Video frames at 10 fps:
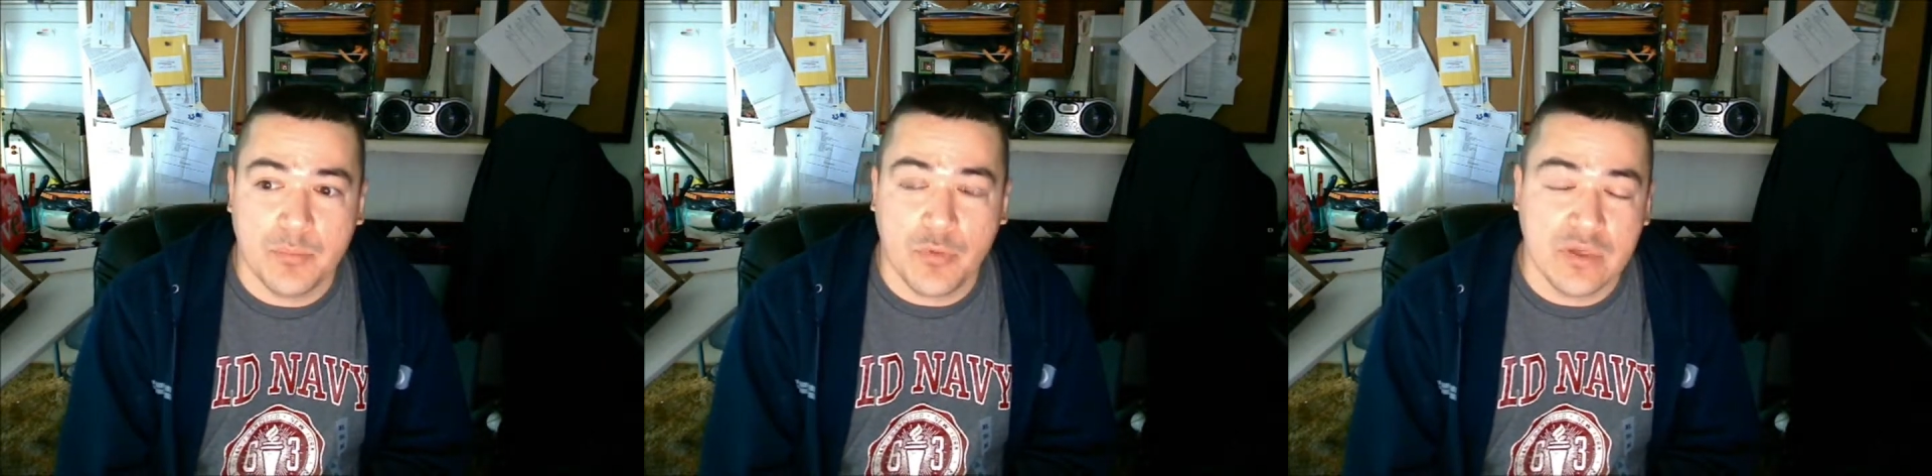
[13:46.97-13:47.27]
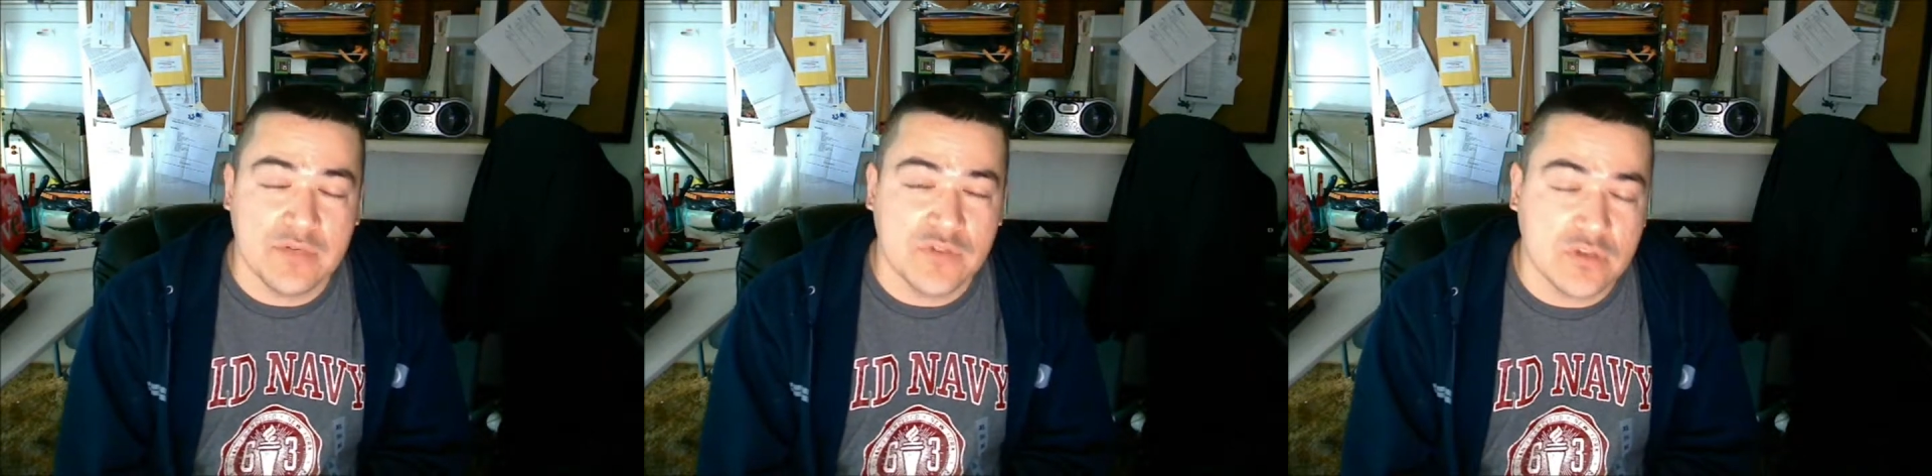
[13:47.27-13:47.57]

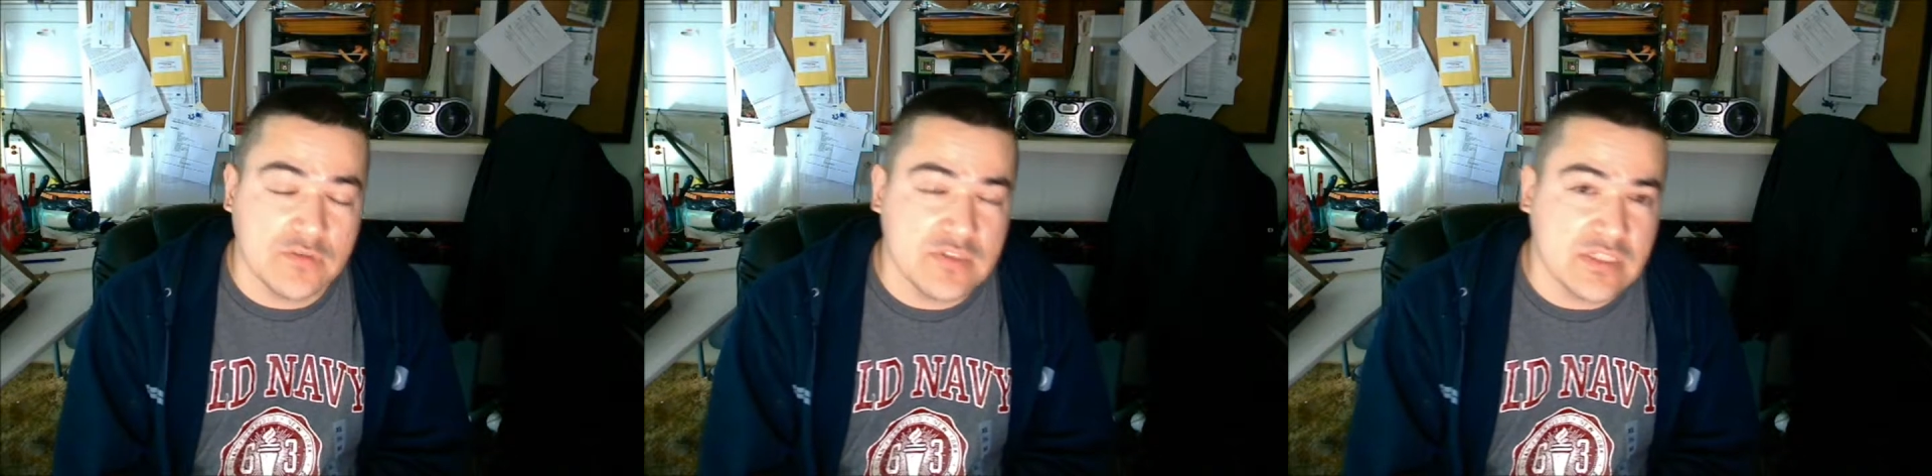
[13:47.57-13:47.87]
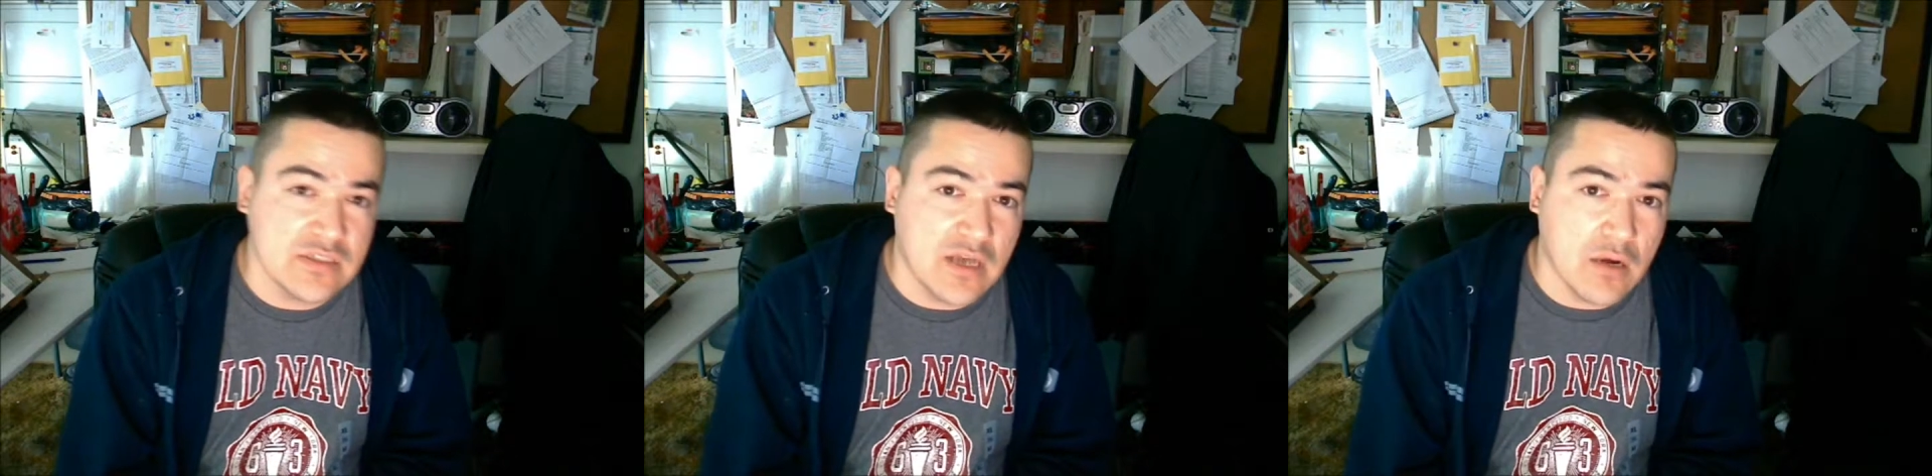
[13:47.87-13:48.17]
point of service
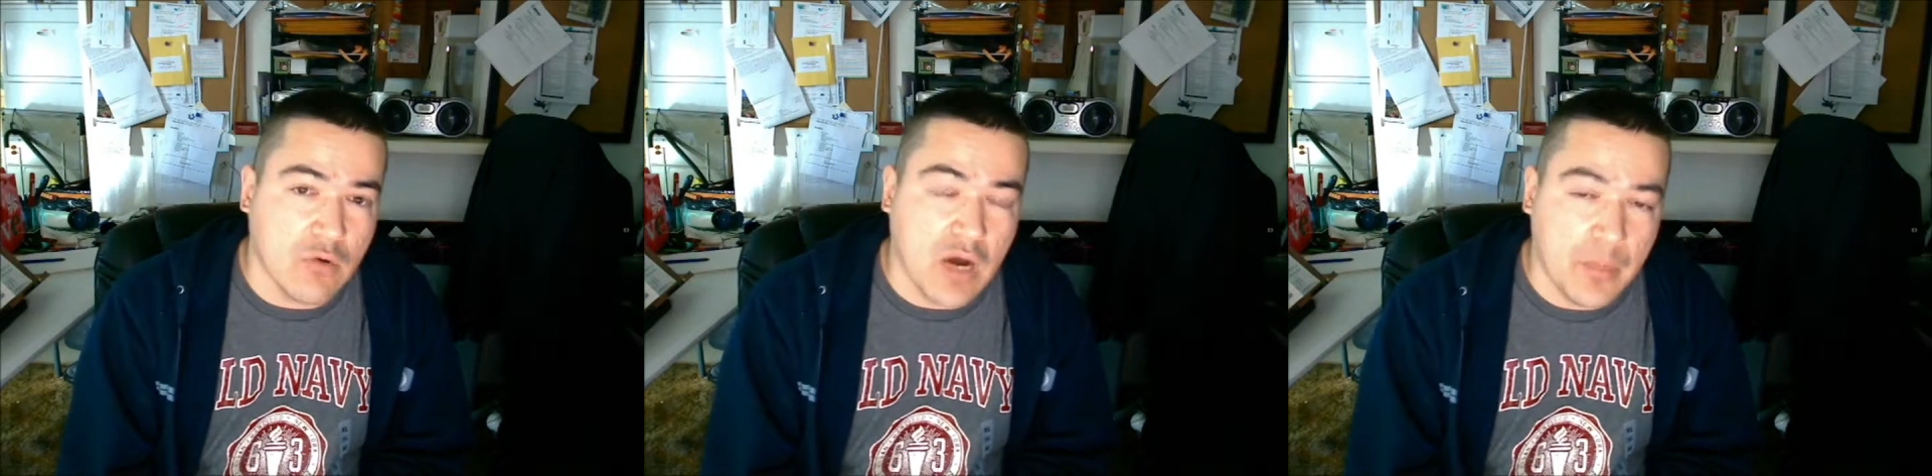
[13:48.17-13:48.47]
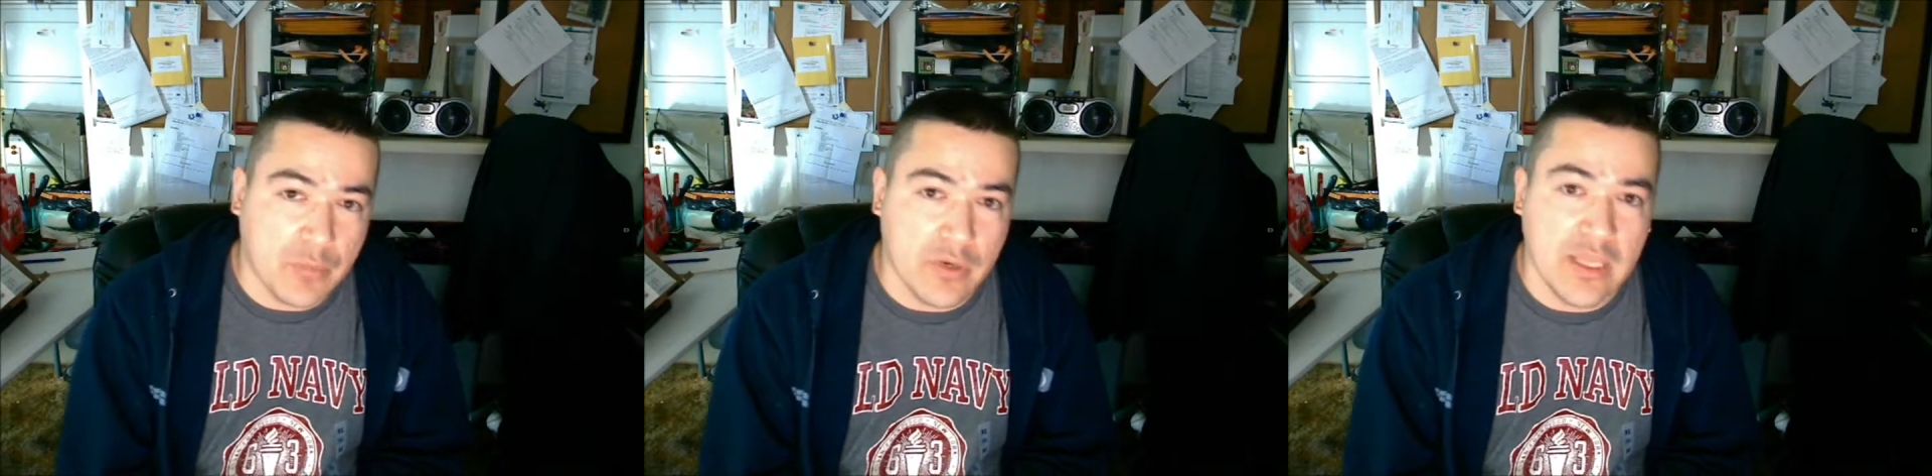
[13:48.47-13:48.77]
does not
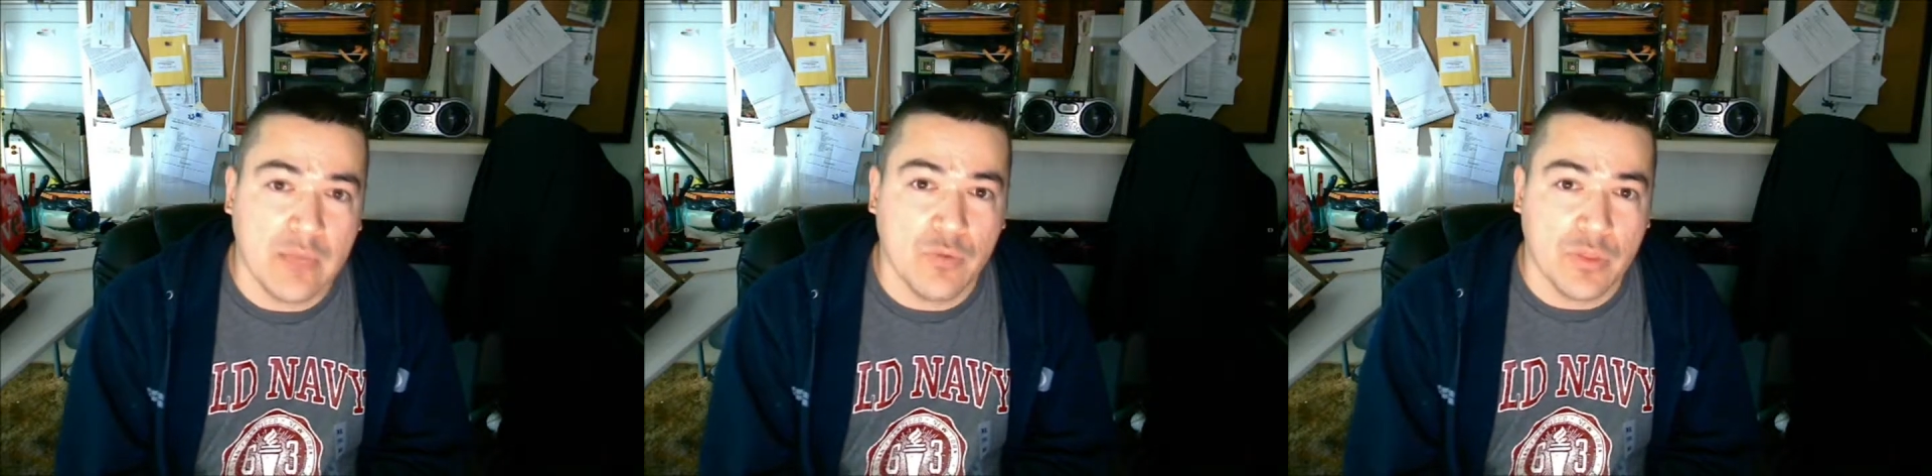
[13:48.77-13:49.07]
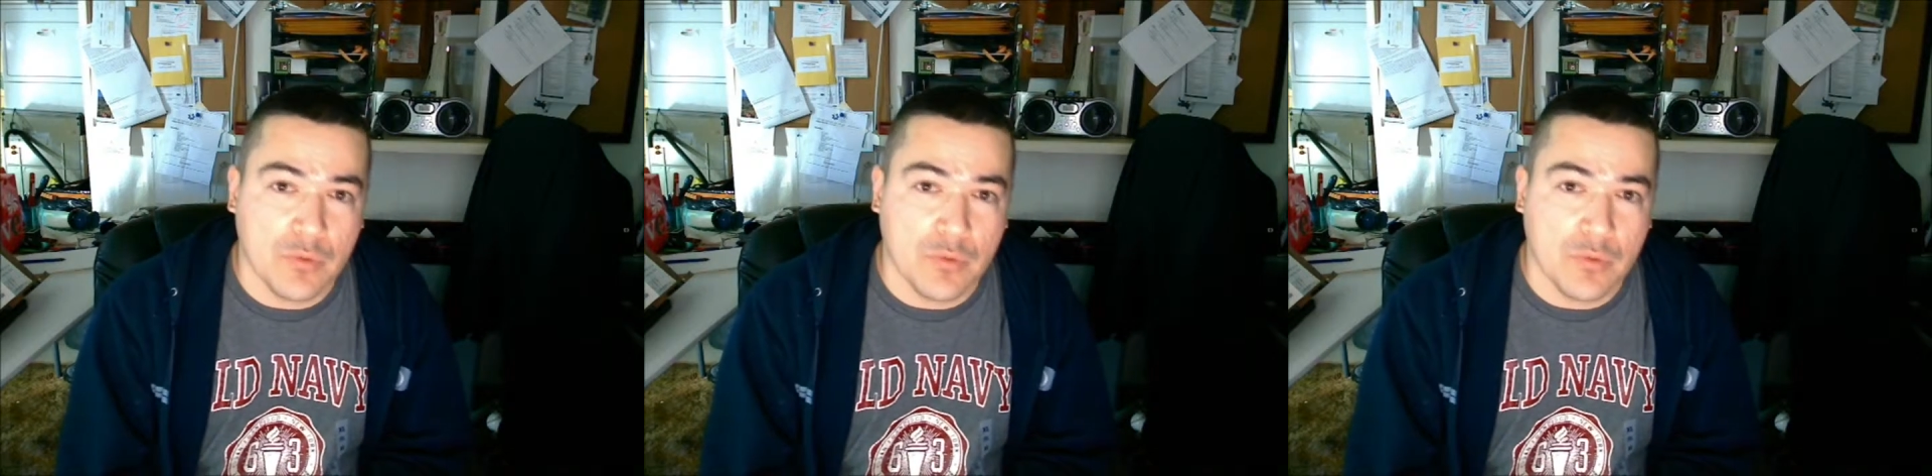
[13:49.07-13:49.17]
cooperate with